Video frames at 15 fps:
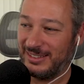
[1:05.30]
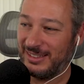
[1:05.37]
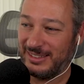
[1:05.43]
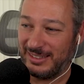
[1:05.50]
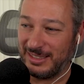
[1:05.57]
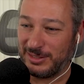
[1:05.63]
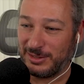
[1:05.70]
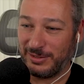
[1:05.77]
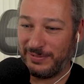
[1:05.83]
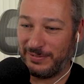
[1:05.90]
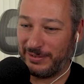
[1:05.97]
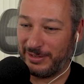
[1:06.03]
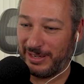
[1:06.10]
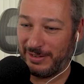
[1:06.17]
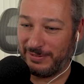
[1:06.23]
Thanks
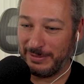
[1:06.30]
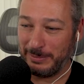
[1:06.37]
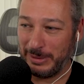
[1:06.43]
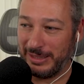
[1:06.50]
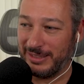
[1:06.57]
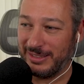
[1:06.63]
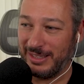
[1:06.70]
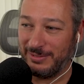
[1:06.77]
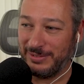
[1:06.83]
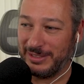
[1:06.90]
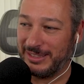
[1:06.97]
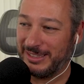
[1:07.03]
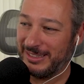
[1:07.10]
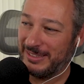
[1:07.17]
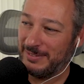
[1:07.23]
for having me,
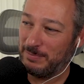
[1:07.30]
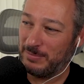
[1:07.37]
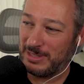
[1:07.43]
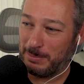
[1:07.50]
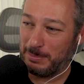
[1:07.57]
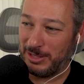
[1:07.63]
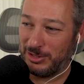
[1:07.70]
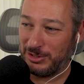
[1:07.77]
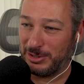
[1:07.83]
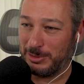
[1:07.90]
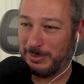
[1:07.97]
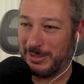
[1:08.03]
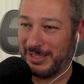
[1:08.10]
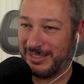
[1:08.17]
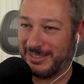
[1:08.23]
David. It's a pleasure to be
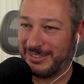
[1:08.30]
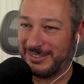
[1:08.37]
here.